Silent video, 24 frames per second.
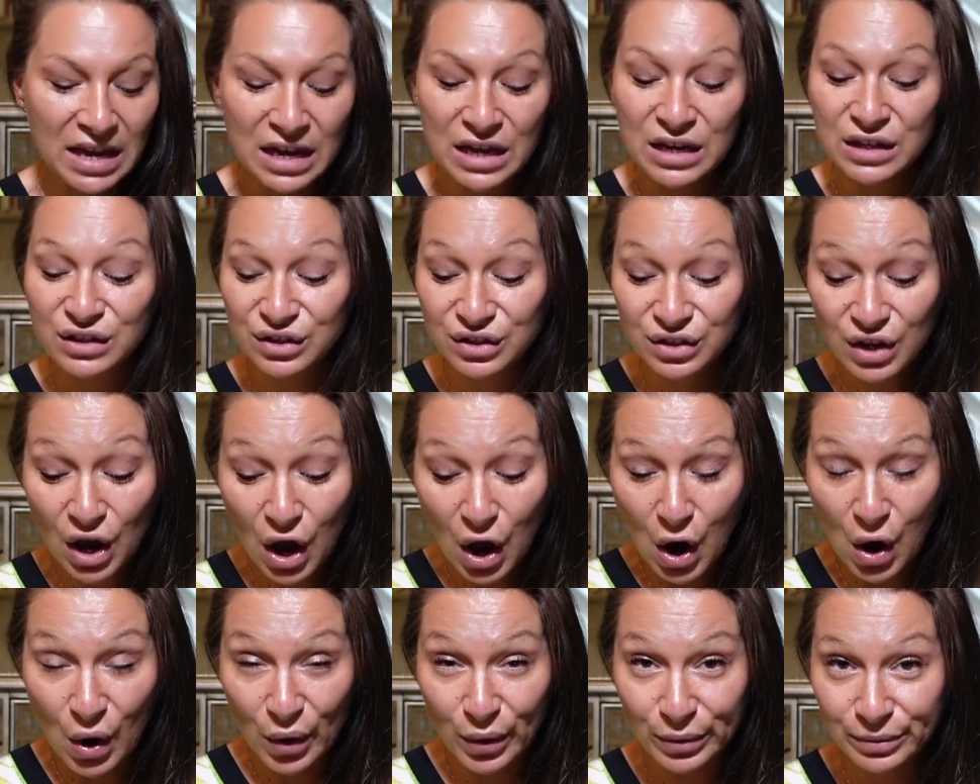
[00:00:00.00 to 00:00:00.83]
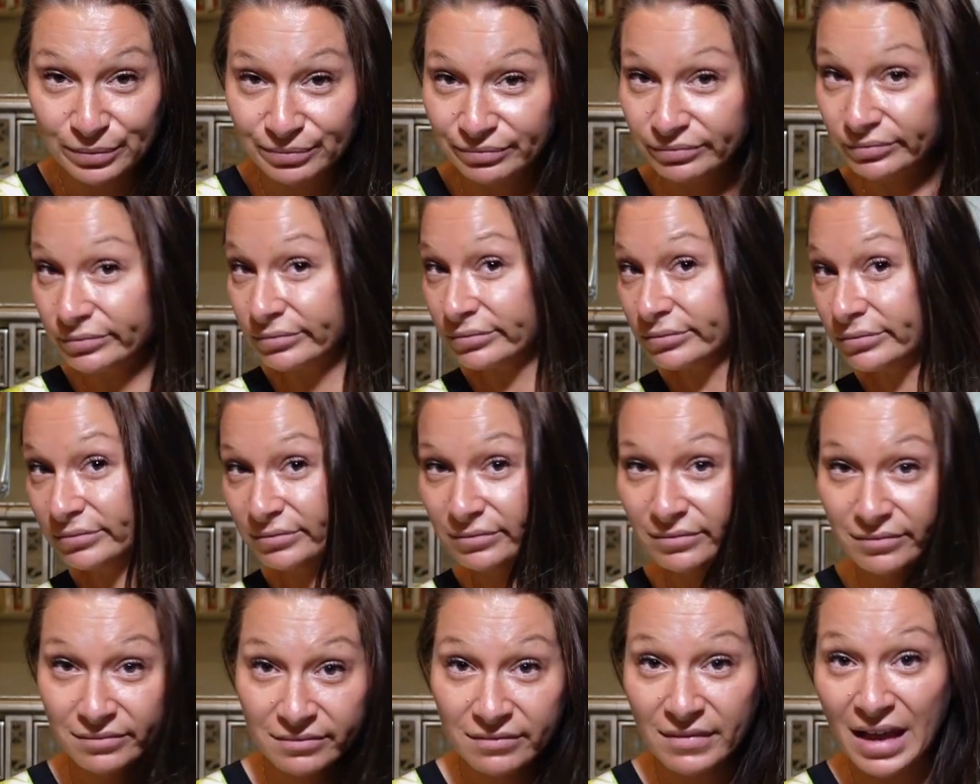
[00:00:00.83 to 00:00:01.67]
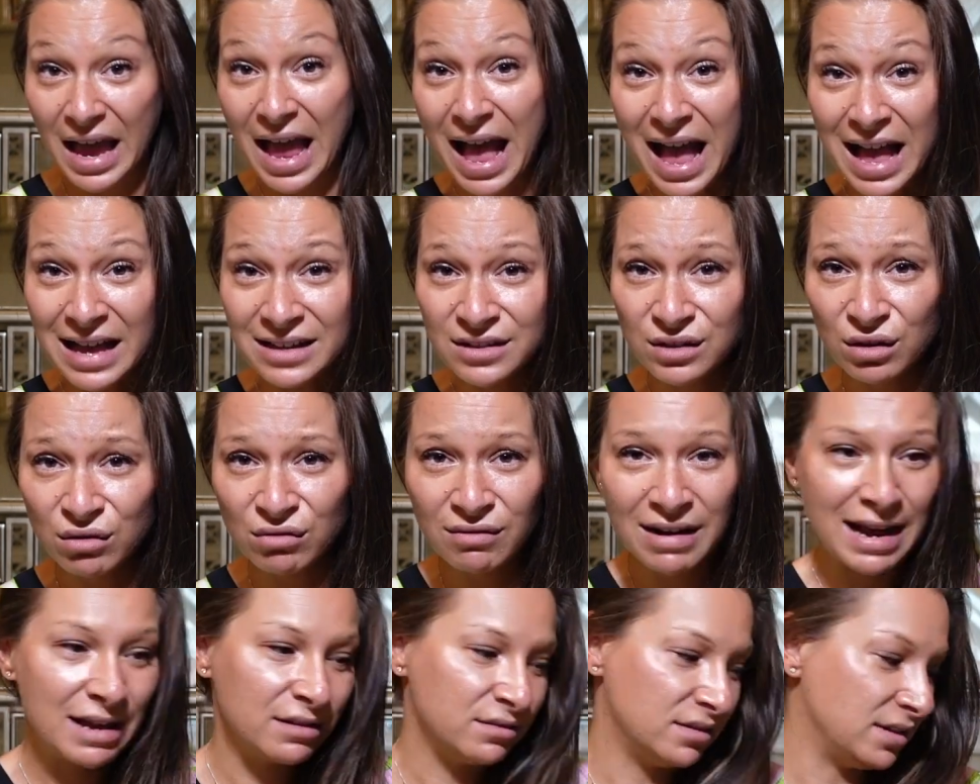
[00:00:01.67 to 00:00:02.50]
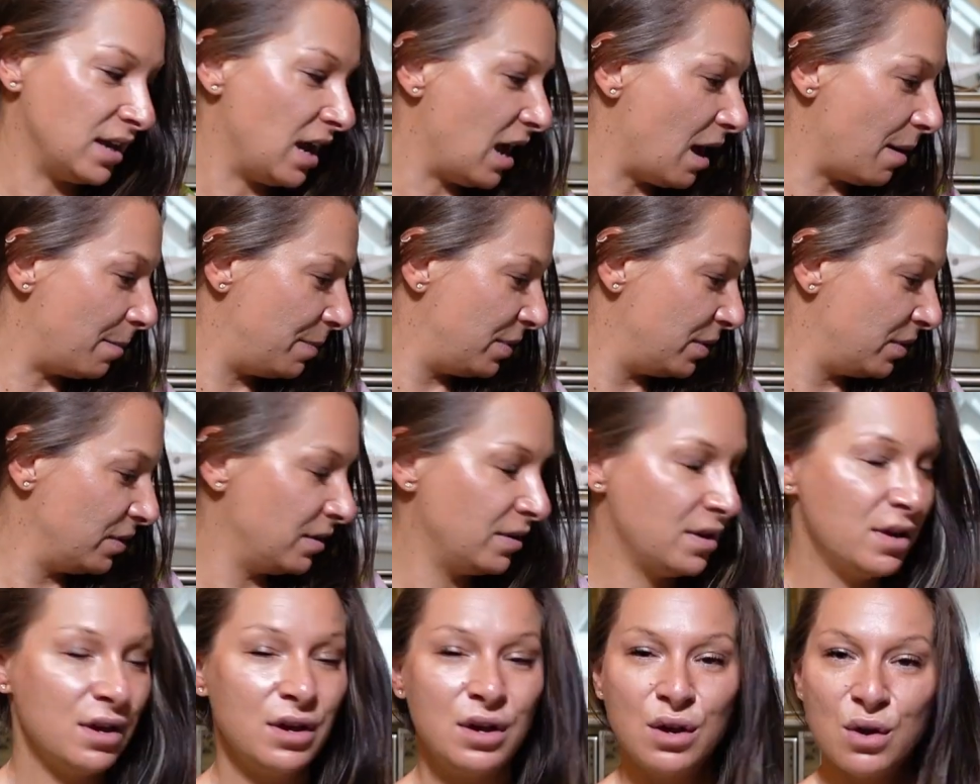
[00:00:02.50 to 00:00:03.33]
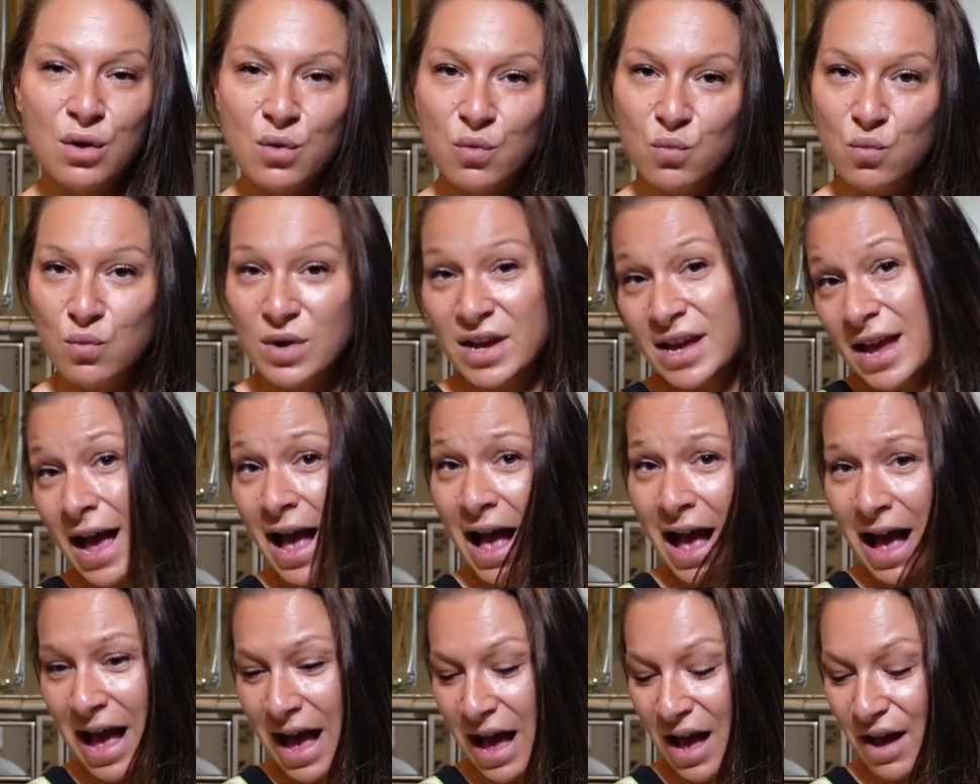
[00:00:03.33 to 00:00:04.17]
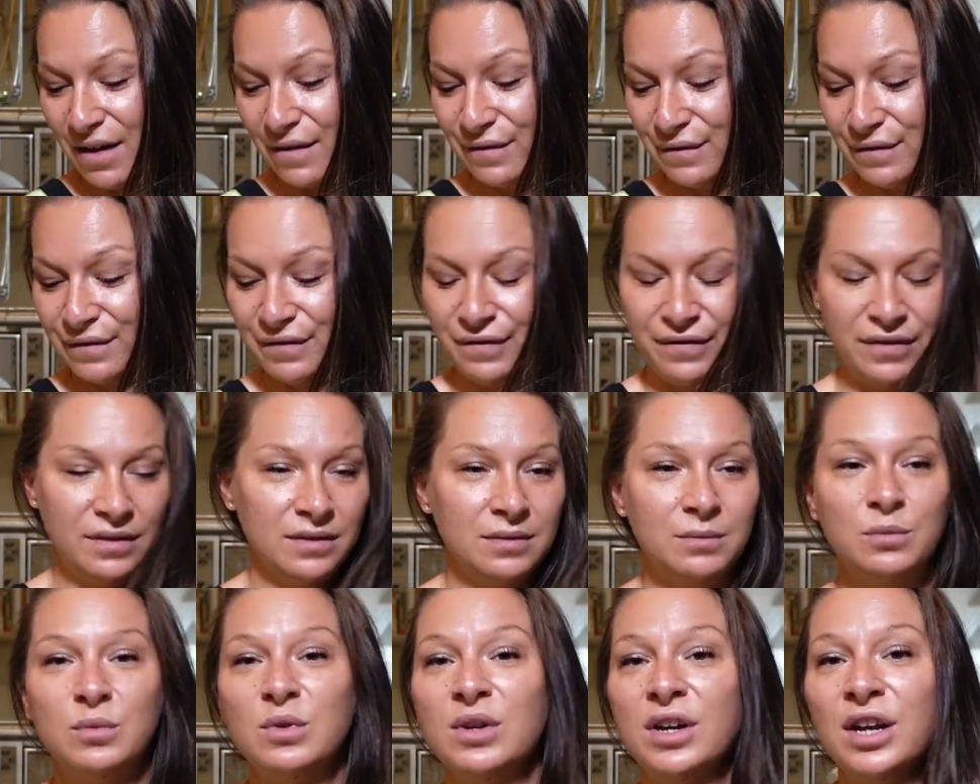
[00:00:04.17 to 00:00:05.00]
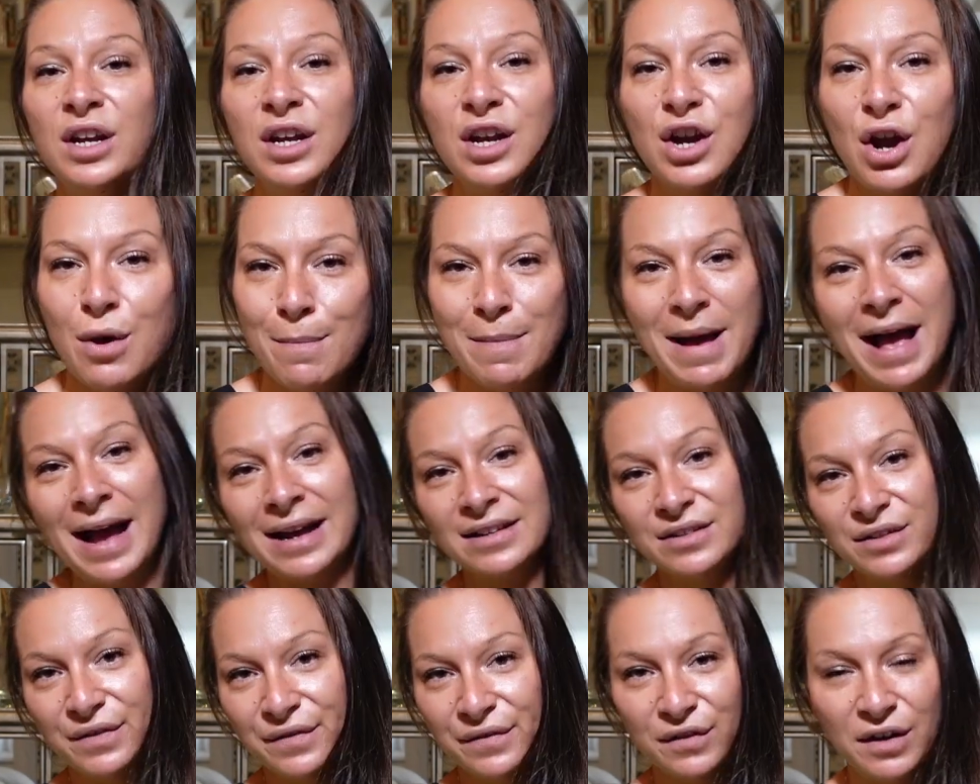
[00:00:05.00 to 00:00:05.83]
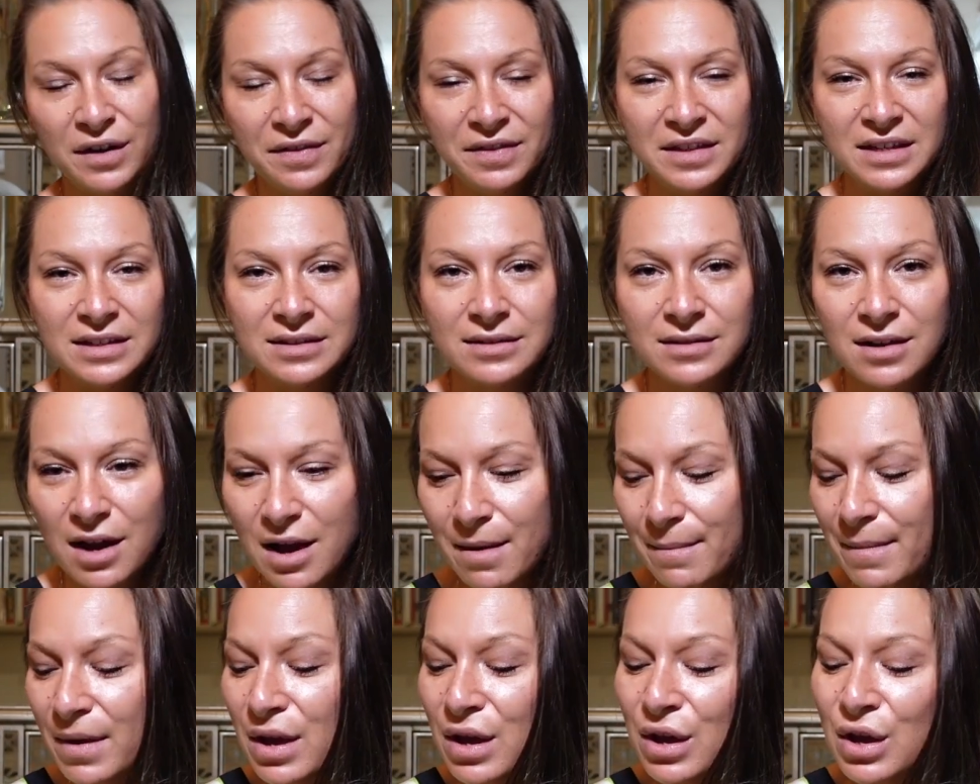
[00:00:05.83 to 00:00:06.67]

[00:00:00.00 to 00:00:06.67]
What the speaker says: So as a roundup, we're going to go back to front this time.